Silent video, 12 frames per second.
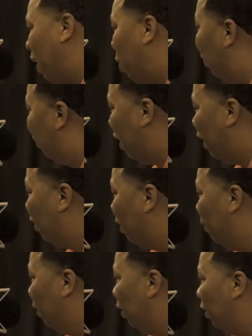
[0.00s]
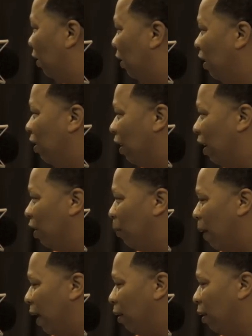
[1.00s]
That was like some of the
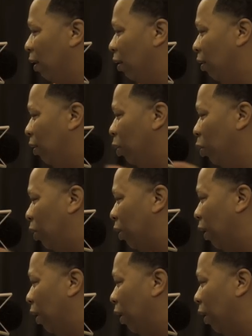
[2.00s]
DJs back then. This dude